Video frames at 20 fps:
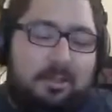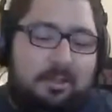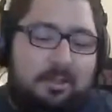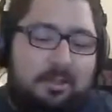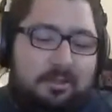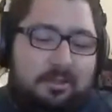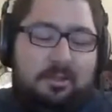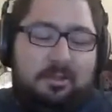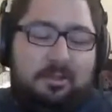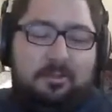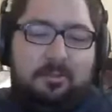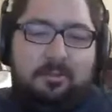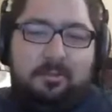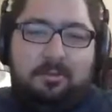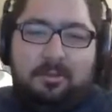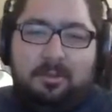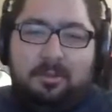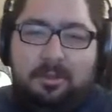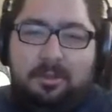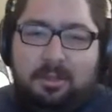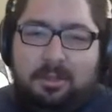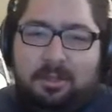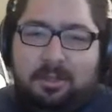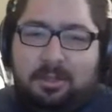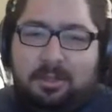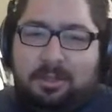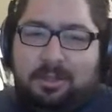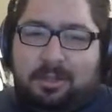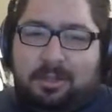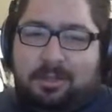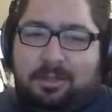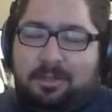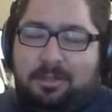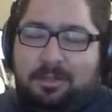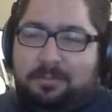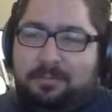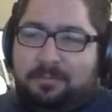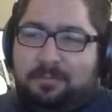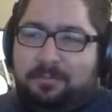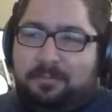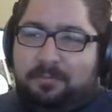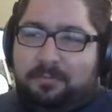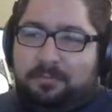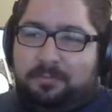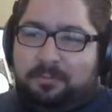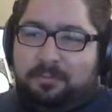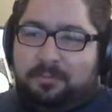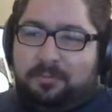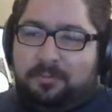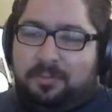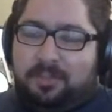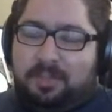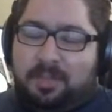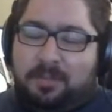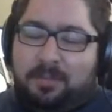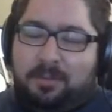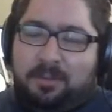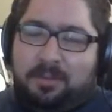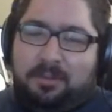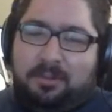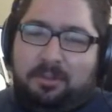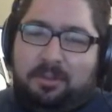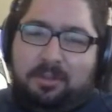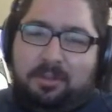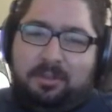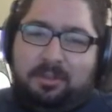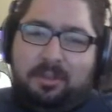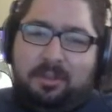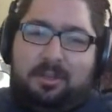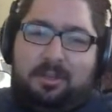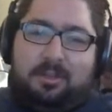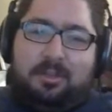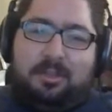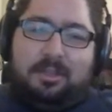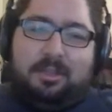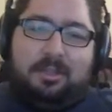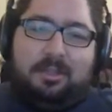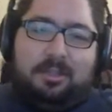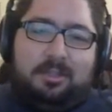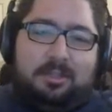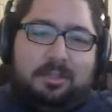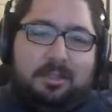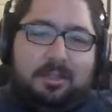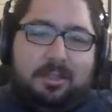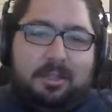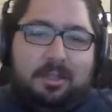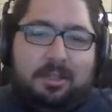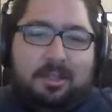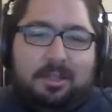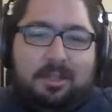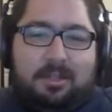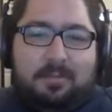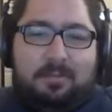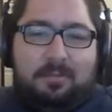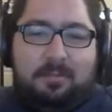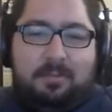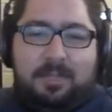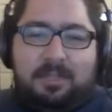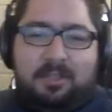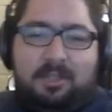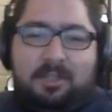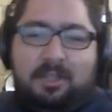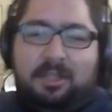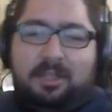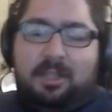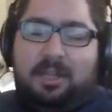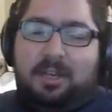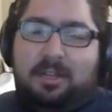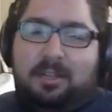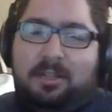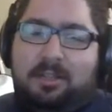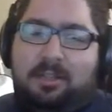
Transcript: So, Jamie, you touched on basically letting the